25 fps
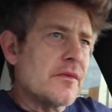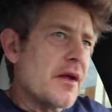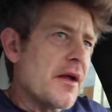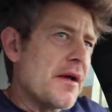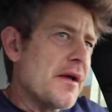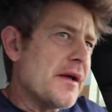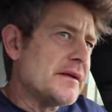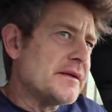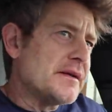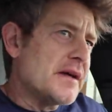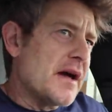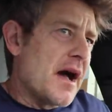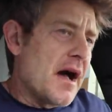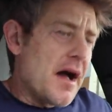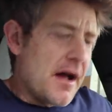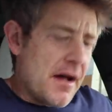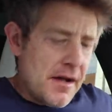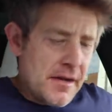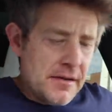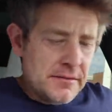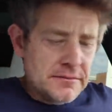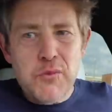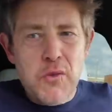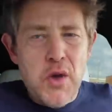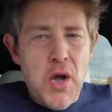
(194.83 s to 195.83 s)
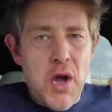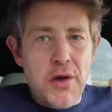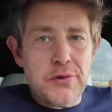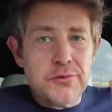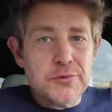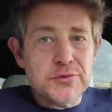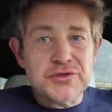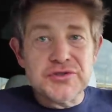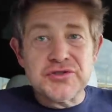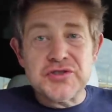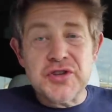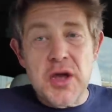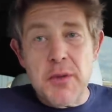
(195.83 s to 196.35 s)
And I don't know
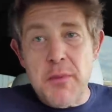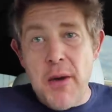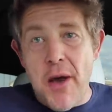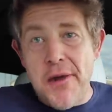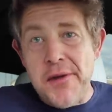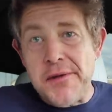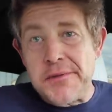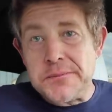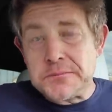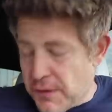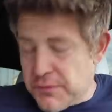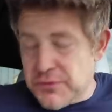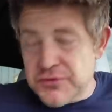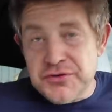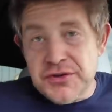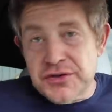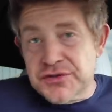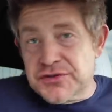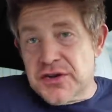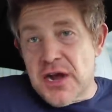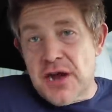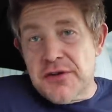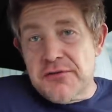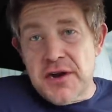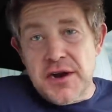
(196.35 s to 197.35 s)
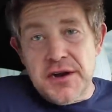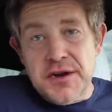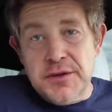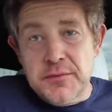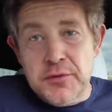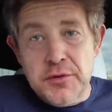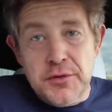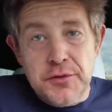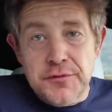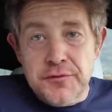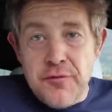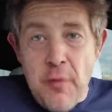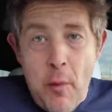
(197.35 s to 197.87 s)
what to say about it. If your drink's not ready,
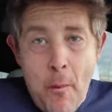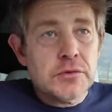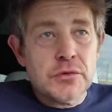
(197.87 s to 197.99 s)
move.